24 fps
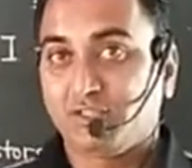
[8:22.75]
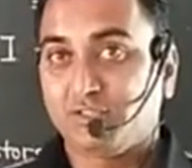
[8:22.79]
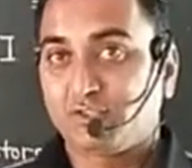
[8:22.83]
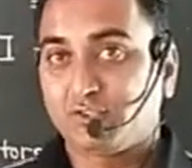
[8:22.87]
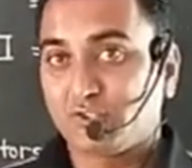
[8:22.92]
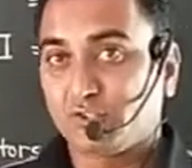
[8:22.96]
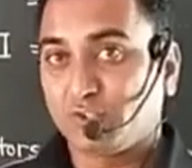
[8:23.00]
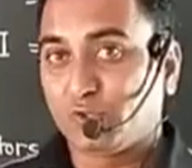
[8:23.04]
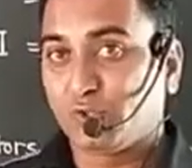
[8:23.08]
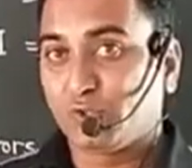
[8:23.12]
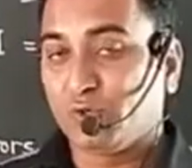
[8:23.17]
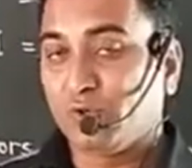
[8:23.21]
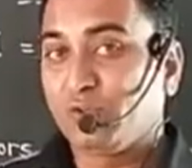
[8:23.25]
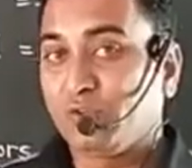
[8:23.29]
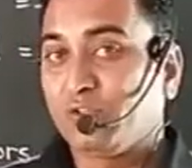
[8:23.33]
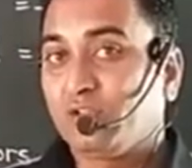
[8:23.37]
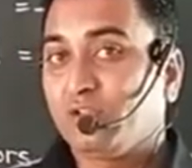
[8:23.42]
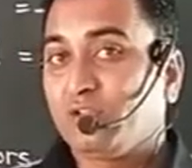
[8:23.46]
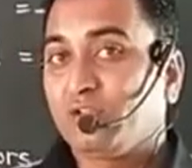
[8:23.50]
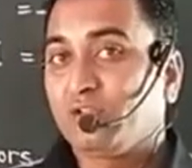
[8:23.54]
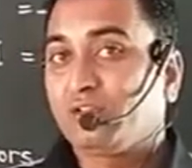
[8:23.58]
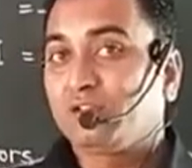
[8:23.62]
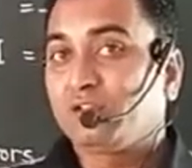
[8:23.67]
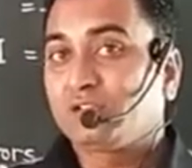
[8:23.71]

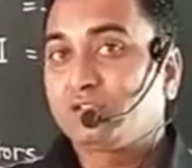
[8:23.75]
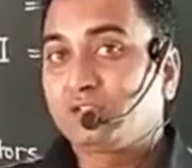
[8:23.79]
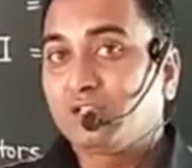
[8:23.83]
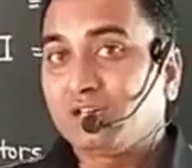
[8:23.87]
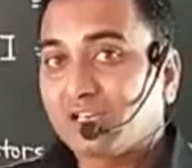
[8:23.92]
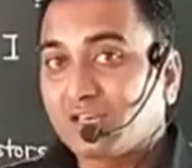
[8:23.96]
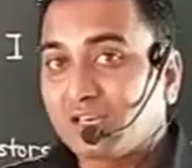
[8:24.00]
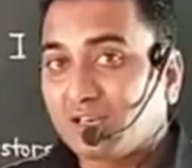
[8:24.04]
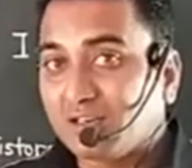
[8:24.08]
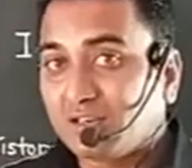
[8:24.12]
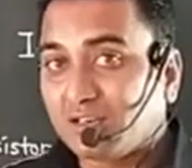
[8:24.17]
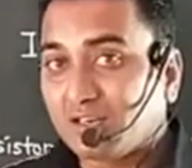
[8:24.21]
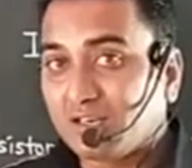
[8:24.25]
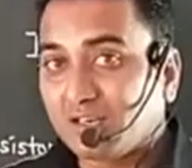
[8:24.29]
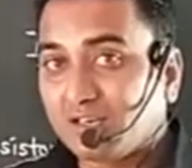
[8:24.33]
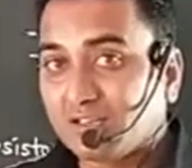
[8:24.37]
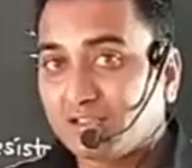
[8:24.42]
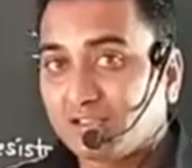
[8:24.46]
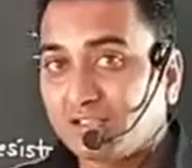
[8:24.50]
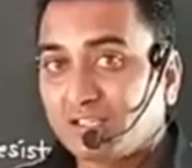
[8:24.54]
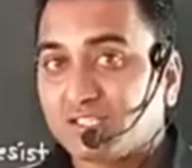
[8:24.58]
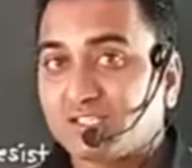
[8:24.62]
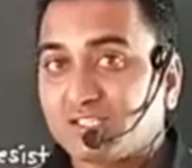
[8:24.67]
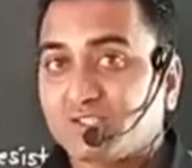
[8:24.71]
So the
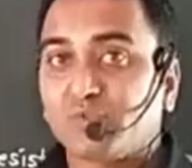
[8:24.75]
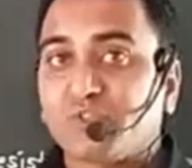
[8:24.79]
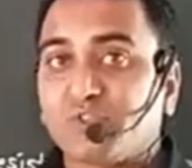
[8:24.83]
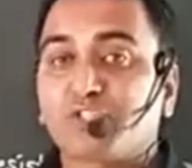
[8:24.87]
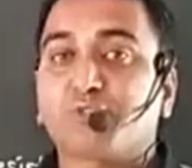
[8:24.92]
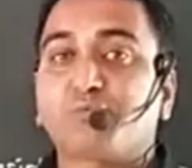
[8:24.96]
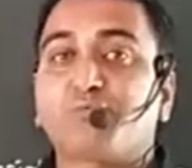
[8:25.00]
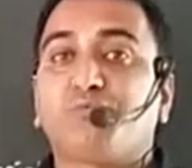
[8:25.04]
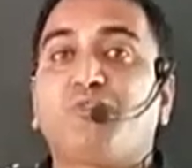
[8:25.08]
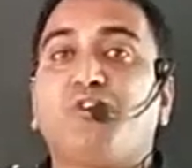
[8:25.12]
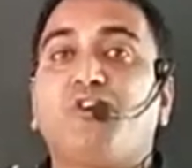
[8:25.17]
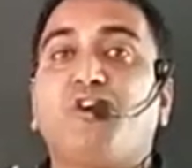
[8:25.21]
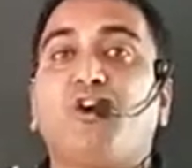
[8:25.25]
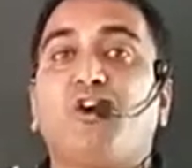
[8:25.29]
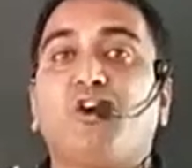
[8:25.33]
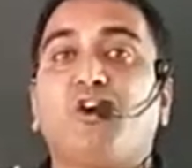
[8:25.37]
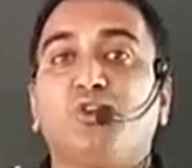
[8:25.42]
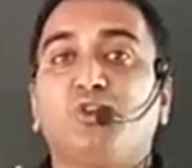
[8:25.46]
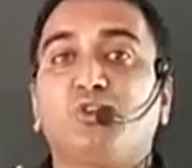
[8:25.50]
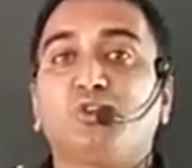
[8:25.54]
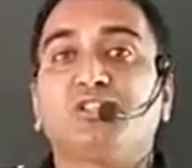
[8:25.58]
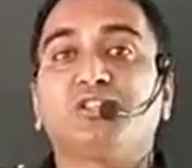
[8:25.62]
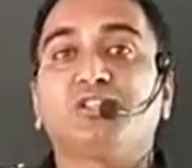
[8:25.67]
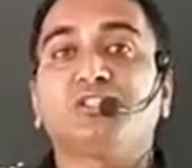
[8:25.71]
conductors which
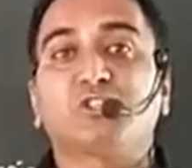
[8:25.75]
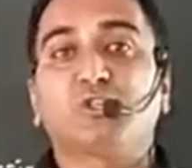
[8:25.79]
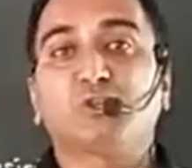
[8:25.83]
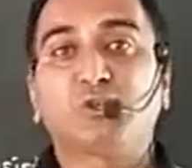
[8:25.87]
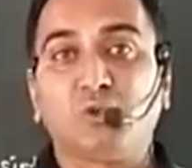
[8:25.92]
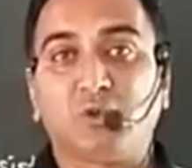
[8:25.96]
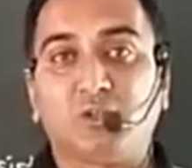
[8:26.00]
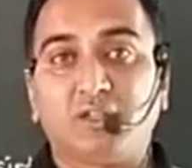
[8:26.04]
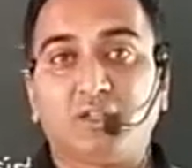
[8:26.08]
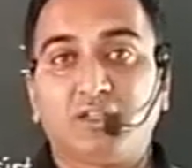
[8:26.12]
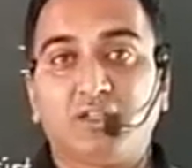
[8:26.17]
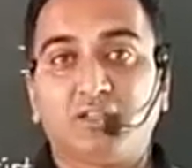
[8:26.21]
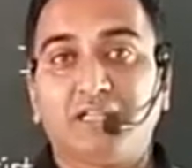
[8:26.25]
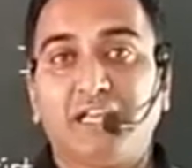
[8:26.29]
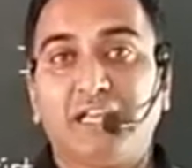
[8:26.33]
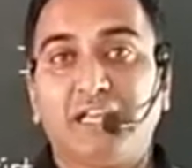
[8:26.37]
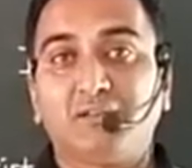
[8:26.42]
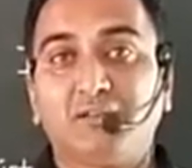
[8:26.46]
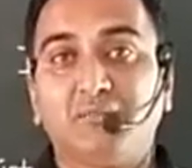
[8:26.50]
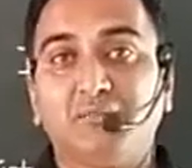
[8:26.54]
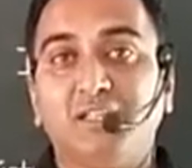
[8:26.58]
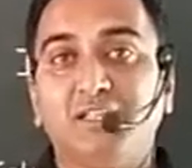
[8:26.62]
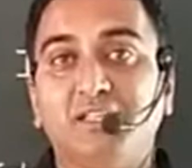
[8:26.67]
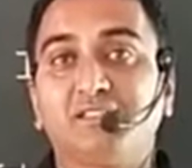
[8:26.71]
follow this rule,
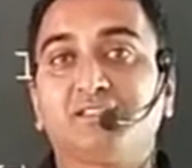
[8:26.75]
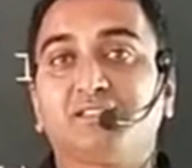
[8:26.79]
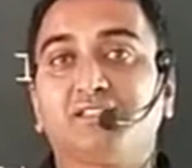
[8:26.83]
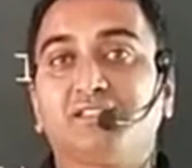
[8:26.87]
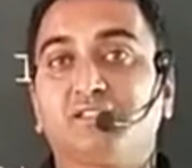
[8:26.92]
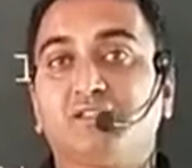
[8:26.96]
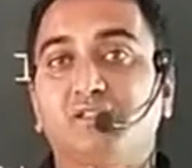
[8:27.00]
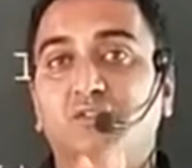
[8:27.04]
that means